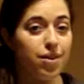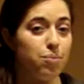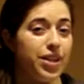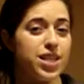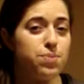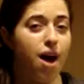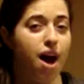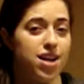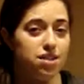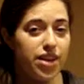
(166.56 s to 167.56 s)
Please
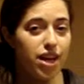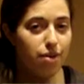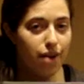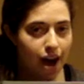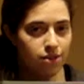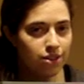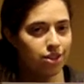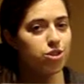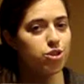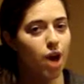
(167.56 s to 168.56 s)
pause the video now,
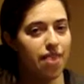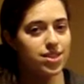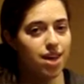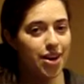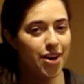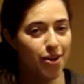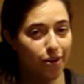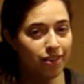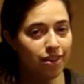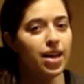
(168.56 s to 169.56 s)
try this on your
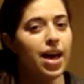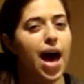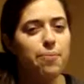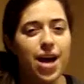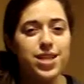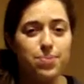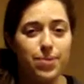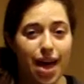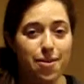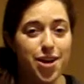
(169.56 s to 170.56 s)
own, and press
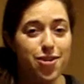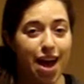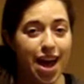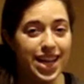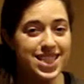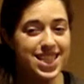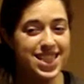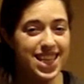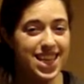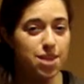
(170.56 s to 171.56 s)
play when you're ready to
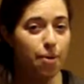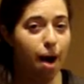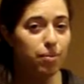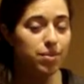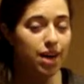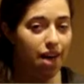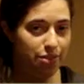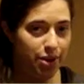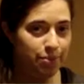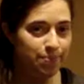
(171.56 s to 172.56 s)
see the problem gone
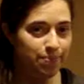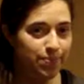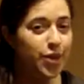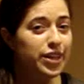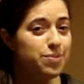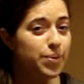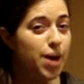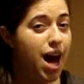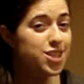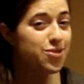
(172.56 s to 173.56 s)
through. You can
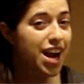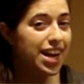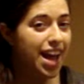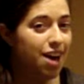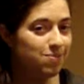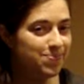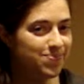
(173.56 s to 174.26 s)
pause right now.